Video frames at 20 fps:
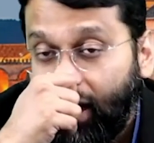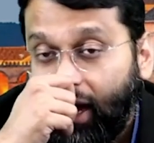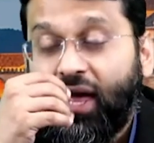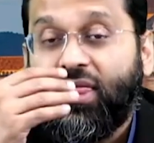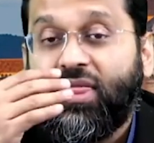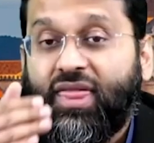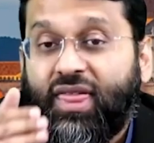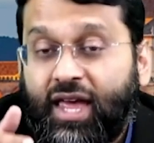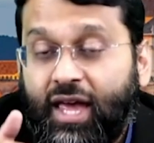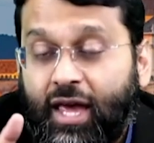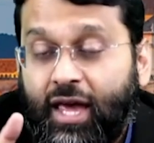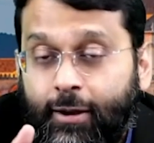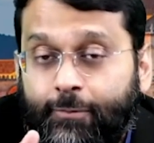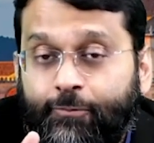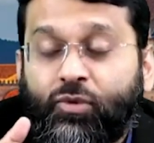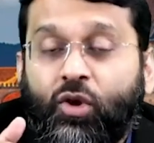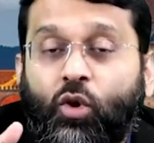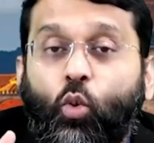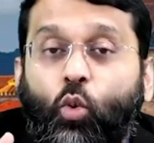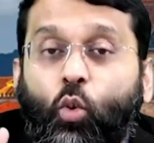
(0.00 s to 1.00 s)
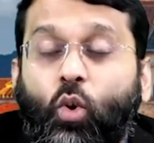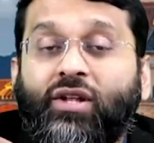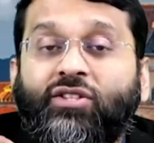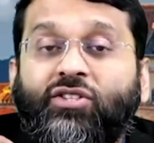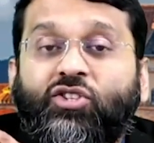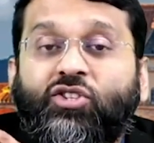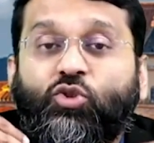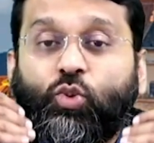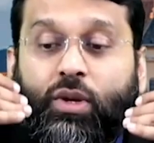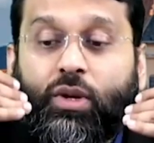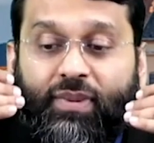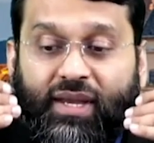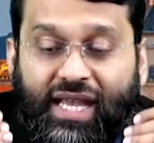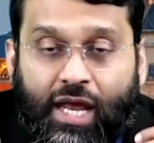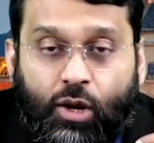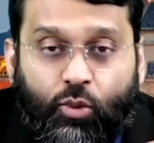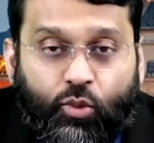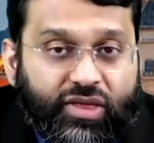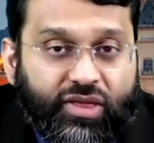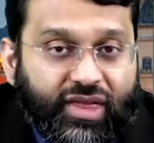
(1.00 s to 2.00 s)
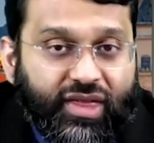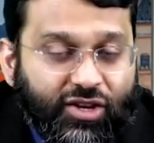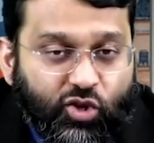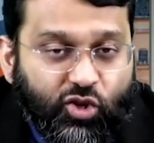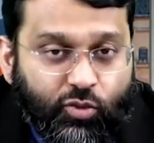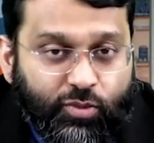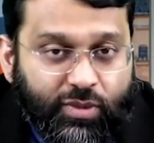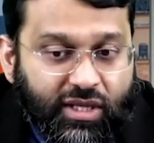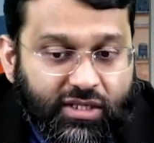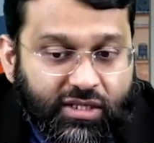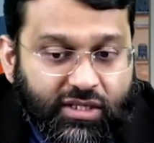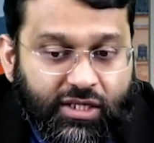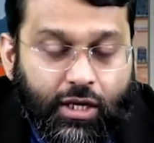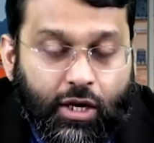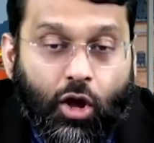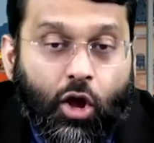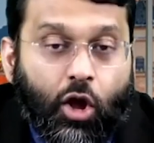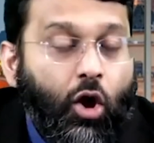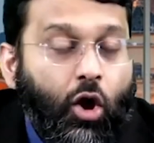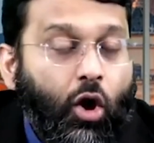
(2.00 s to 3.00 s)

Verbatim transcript: And then once we begin with that humility,